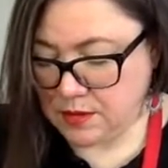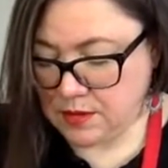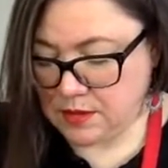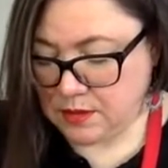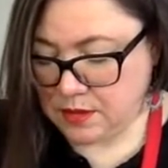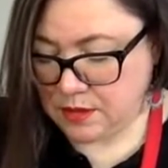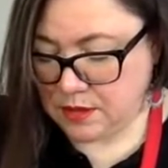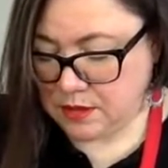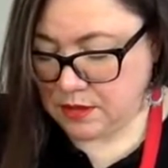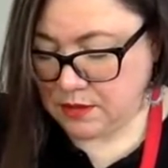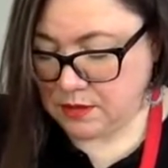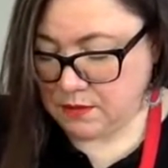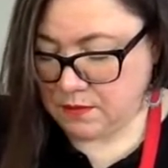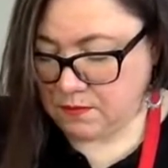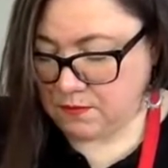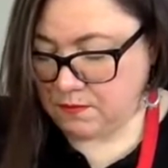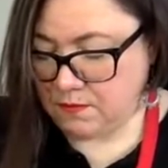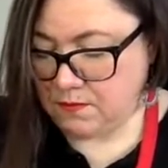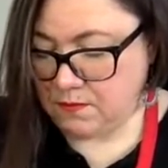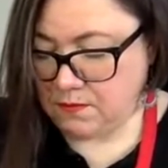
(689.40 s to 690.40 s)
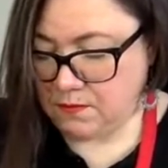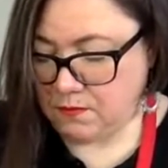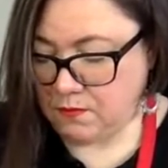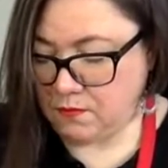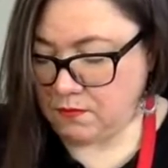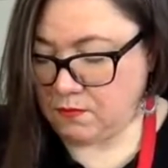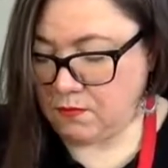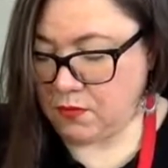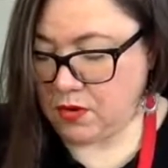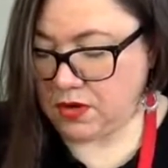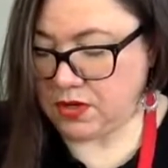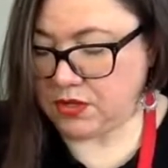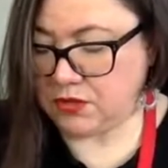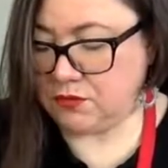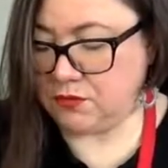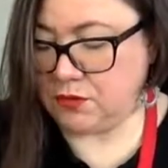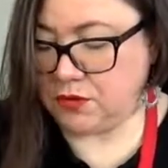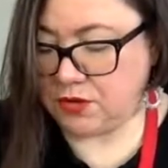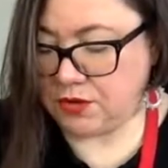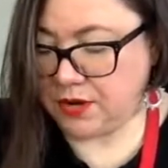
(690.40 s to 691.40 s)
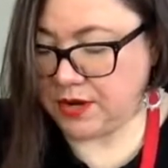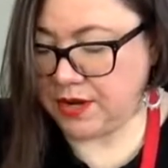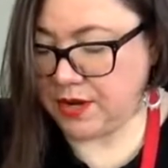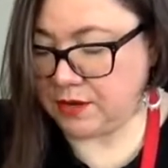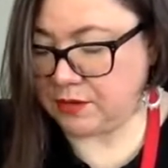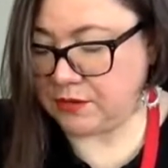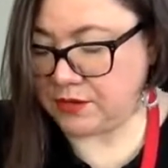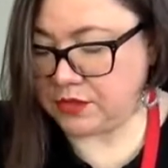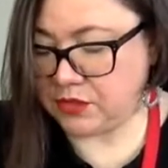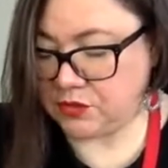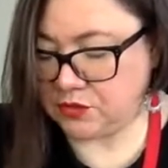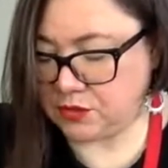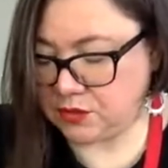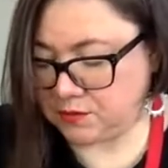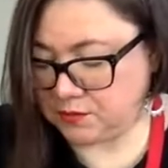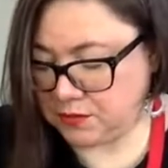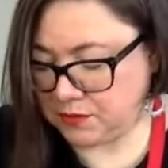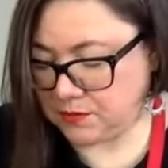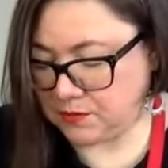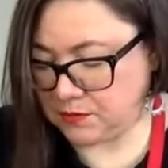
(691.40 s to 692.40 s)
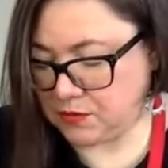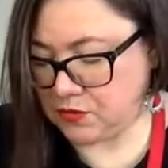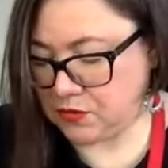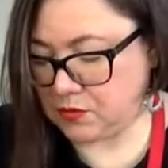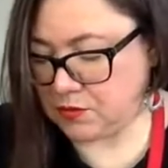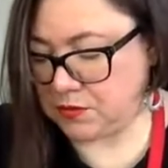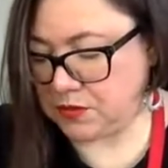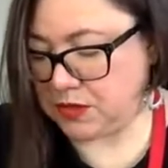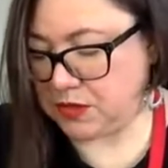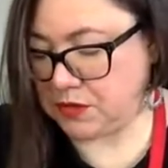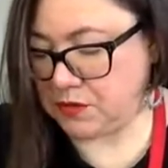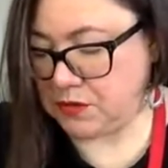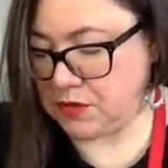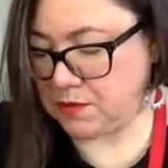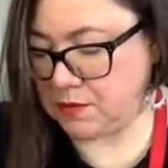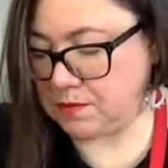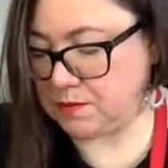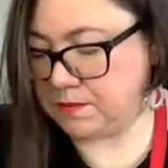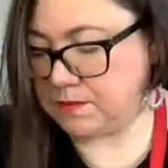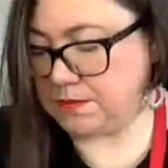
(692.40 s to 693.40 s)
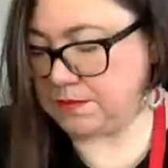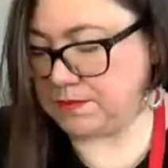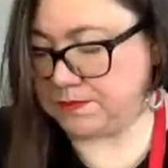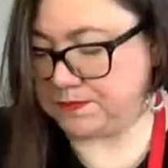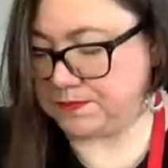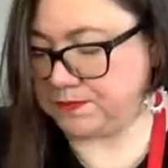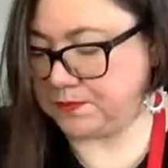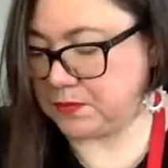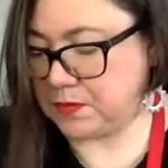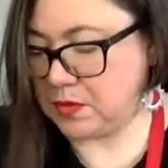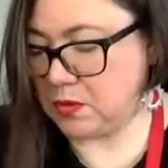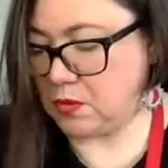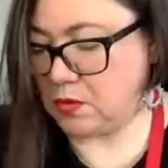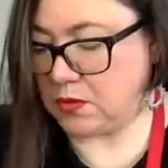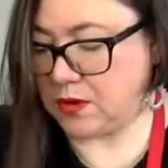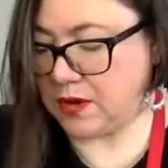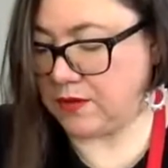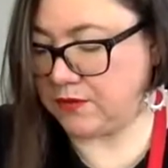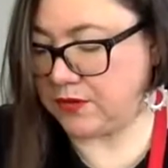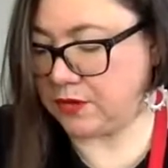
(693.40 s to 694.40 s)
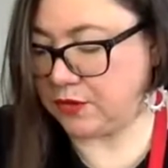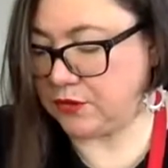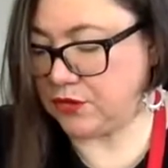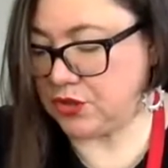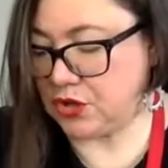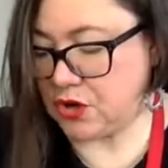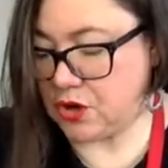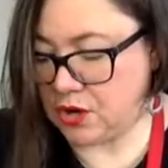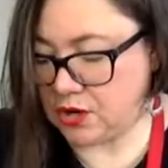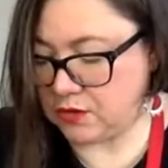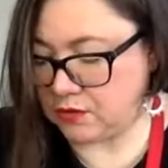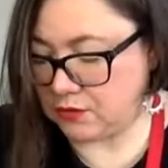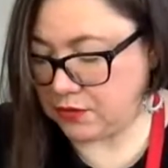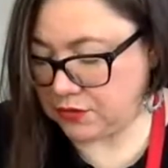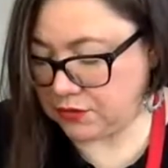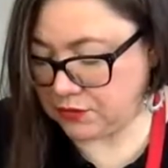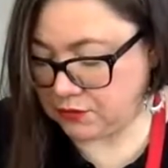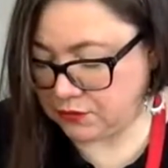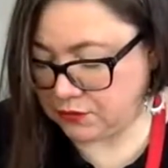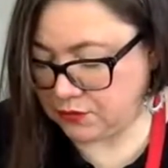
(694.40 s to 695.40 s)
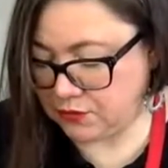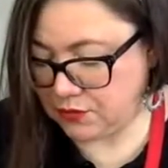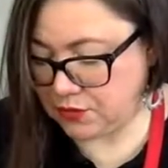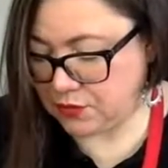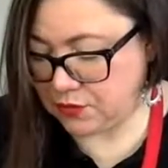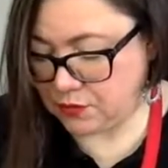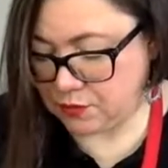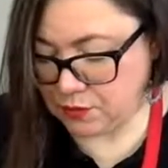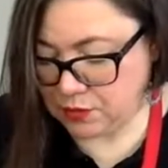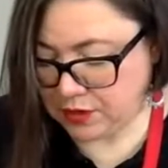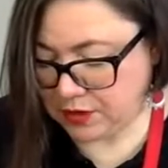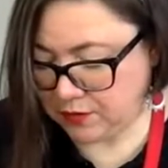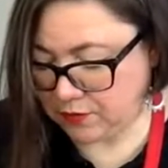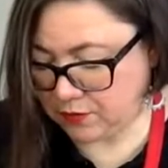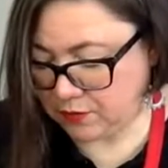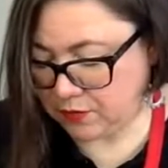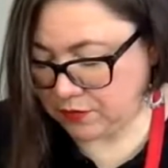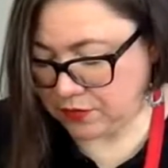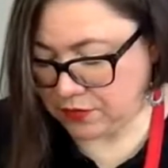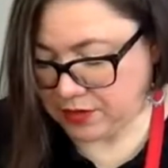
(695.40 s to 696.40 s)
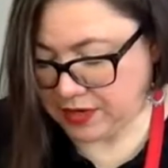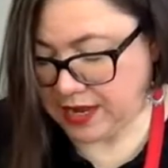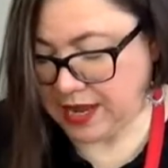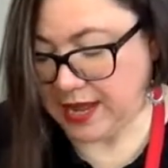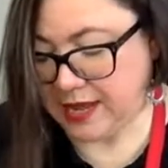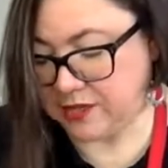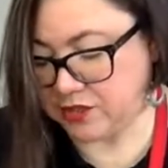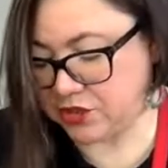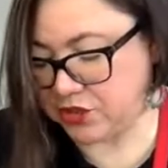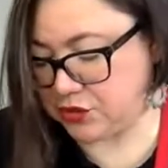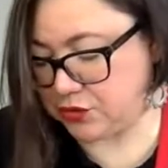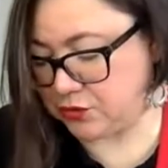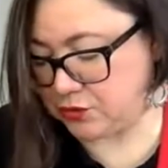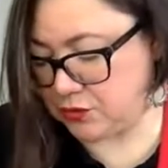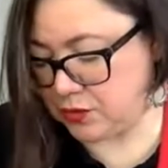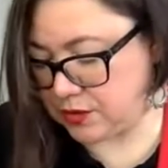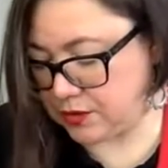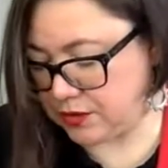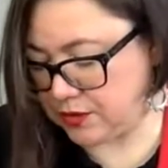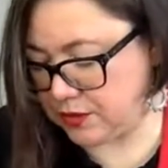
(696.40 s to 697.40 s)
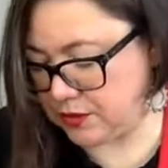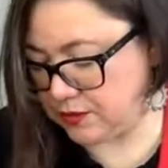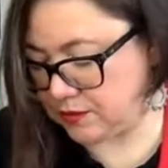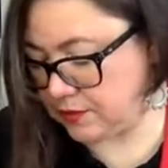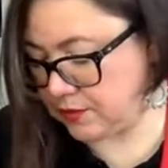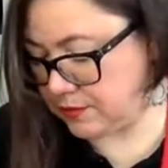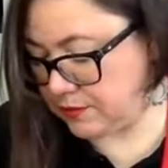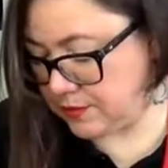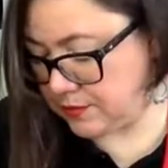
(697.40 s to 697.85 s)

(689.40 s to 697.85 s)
running through your house, tripping you up, or having your dog run through it, or whatever, your cat chew on it, or